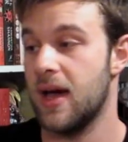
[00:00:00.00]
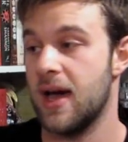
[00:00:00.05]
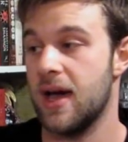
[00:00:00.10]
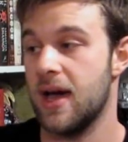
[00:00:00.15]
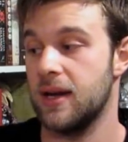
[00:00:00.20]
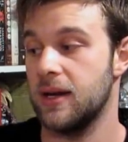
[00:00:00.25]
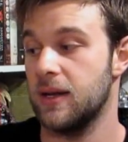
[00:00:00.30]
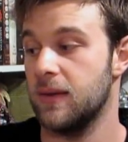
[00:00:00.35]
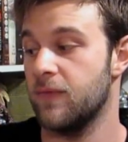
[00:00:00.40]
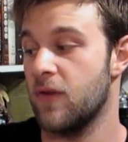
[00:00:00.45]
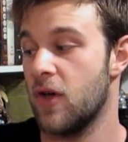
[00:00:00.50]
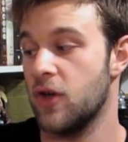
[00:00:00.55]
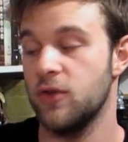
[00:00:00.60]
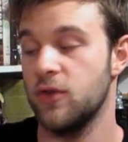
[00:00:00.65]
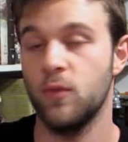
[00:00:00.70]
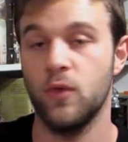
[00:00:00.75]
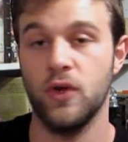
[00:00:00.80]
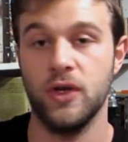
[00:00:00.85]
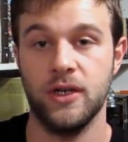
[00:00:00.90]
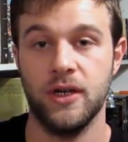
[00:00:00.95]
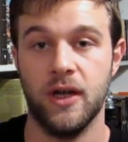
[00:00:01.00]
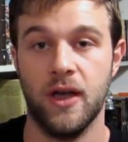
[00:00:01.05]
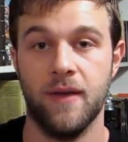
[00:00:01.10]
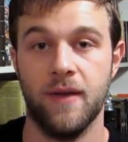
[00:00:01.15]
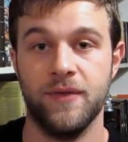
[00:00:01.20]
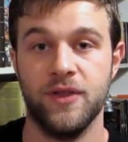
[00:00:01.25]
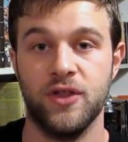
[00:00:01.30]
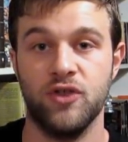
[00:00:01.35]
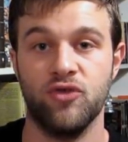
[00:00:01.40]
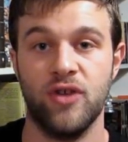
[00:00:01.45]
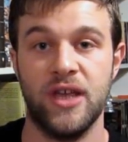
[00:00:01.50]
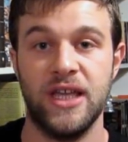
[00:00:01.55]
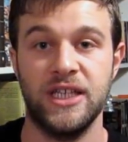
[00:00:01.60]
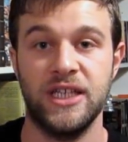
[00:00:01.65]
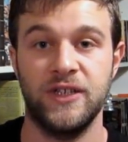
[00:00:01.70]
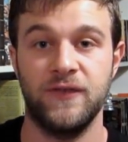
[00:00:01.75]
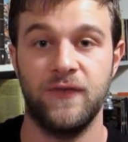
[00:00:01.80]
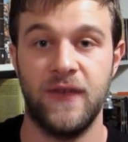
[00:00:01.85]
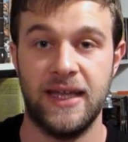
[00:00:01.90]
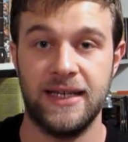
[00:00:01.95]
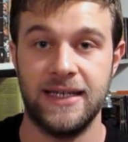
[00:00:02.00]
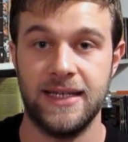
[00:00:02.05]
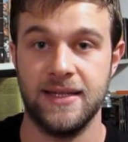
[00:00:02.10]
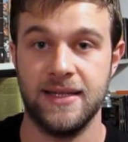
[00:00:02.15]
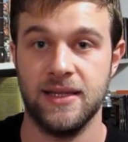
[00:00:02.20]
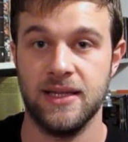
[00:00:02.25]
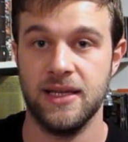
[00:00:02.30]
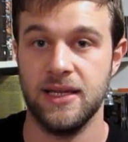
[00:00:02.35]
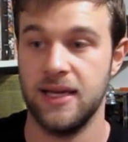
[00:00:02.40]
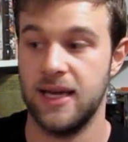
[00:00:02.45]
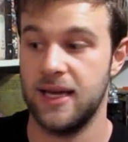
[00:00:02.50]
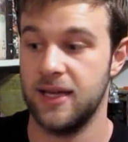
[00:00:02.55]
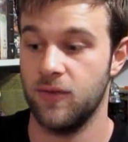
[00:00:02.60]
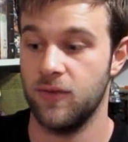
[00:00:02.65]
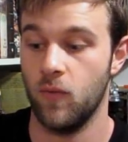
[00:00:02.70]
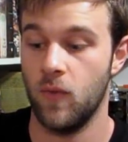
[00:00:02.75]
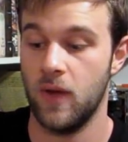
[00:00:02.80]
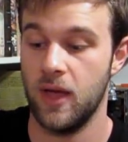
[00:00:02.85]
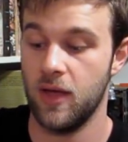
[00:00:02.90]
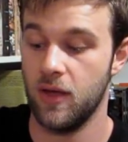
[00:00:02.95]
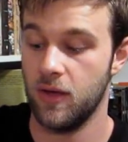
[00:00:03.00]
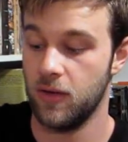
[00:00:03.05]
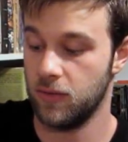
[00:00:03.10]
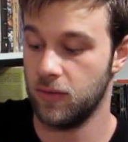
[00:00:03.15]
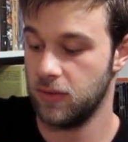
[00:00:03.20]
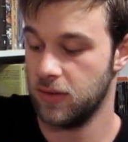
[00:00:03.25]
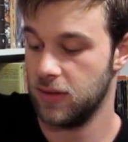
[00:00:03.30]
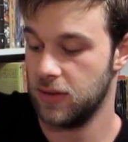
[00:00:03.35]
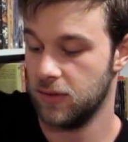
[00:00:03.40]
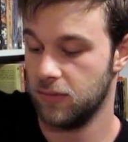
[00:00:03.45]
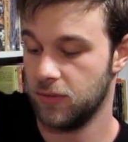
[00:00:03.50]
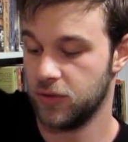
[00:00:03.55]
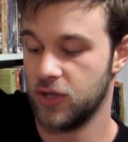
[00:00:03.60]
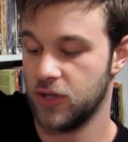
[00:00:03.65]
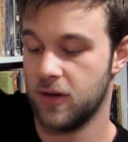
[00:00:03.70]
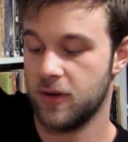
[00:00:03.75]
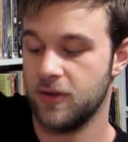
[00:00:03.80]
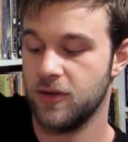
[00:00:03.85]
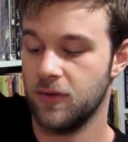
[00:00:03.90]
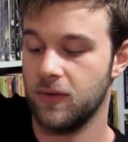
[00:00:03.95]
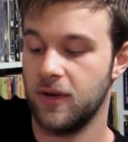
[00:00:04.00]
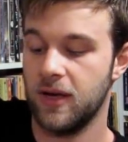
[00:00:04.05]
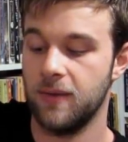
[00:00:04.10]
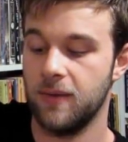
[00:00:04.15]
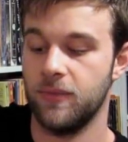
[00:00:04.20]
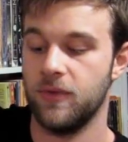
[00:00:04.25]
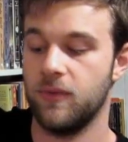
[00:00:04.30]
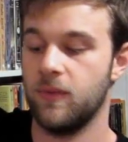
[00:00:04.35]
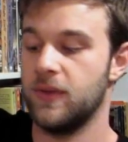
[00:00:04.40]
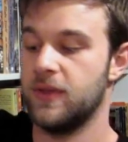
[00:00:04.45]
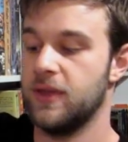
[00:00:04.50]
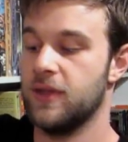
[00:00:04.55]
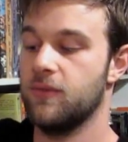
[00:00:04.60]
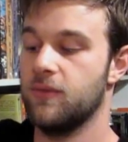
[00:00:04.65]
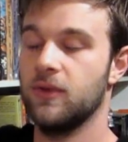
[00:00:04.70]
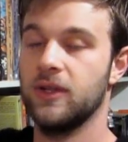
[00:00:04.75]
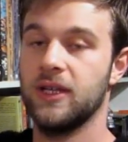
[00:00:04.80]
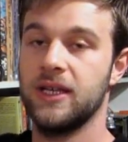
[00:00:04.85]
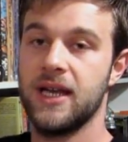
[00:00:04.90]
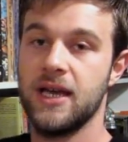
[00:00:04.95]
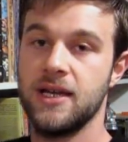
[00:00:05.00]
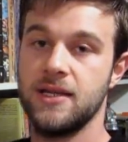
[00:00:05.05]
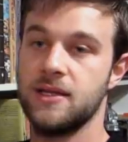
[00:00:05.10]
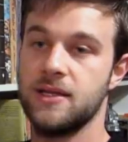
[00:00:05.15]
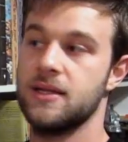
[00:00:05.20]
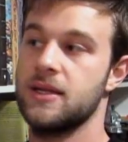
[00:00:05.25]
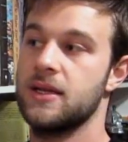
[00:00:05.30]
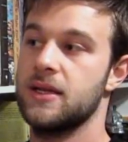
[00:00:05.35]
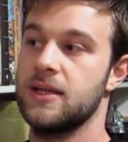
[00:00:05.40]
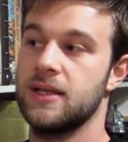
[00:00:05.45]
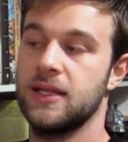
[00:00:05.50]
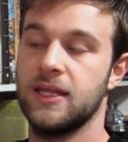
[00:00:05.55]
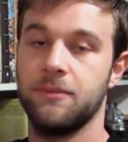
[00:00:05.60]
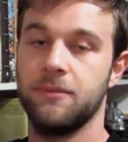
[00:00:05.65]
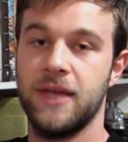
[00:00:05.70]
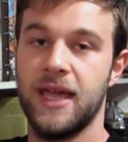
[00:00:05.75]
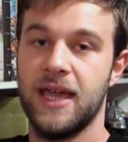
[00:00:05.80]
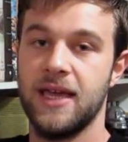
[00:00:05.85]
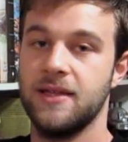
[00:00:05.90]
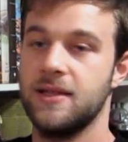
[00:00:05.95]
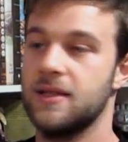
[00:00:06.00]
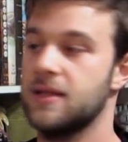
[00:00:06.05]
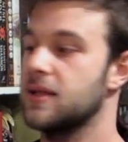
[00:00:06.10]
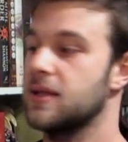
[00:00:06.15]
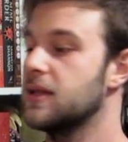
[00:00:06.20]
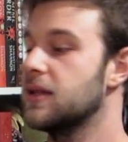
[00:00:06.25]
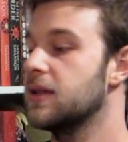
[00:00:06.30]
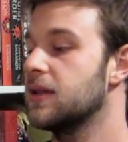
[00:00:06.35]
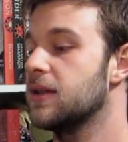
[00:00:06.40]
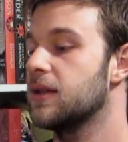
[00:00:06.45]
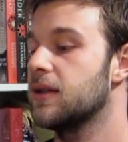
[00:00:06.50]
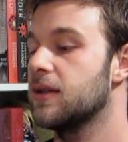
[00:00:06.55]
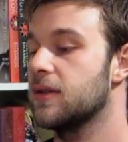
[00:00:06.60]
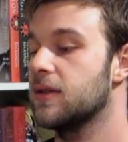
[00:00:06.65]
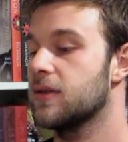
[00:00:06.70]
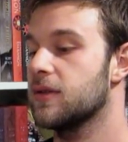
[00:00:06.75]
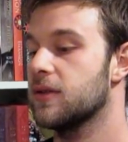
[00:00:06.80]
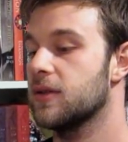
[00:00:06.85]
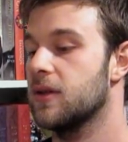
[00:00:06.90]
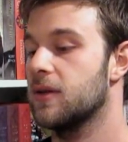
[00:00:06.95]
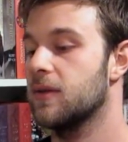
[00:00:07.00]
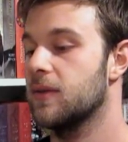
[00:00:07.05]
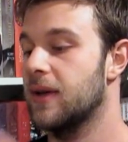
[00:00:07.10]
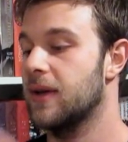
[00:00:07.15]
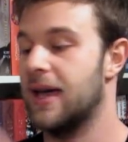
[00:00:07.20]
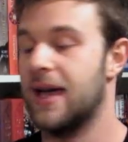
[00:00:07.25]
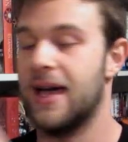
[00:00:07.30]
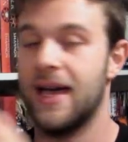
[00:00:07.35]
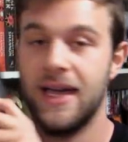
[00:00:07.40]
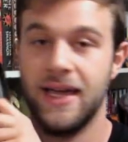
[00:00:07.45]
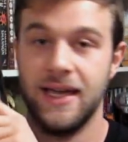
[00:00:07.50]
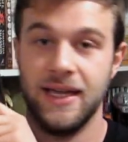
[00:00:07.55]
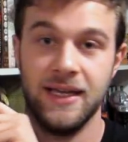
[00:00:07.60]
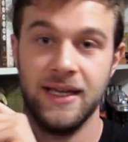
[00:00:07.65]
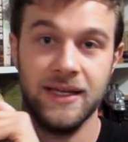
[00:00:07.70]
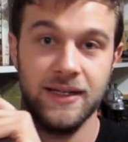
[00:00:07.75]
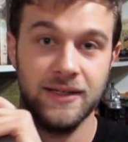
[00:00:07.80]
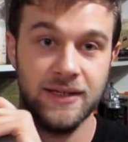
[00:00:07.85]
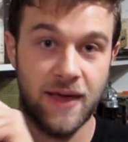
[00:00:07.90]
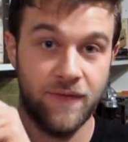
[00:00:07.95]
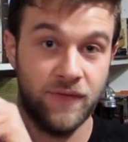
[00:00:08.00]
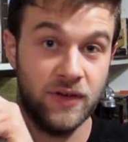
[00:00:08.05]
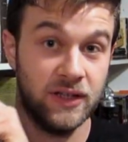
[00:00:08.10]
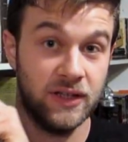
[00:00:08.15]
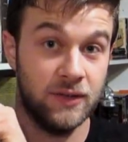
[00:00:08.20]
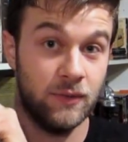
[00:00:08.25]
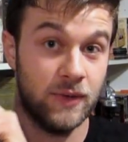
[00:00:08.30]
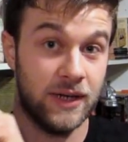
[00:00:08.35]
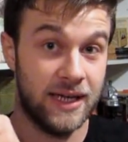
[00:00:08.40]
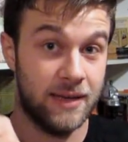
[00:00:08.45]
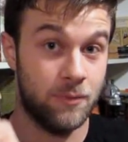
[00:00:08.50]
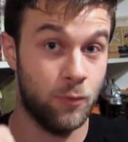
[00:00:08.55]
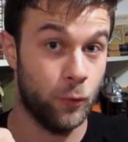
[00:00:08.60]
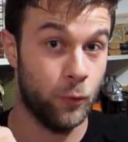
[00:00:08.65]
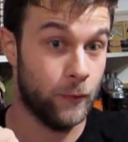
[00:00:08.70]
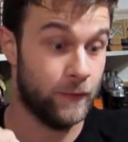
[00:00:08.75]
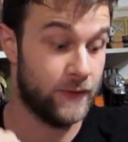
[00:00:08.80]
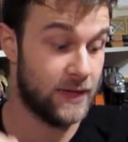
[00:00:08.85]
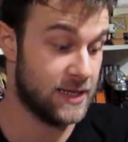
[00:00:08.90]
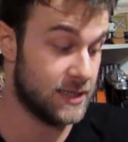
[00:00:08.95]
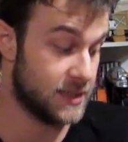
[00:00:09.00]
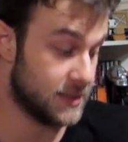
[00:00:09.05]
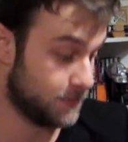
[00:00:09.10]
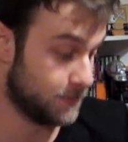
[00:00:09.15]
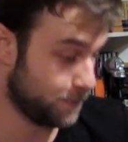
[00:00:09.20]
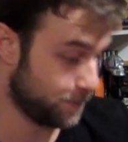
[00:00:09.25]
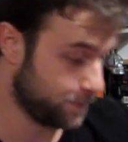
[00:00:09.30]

got Volume 1 of Strange Fantasy as well, which also comes with this really nice slipcase. So I definitely want to get more of these.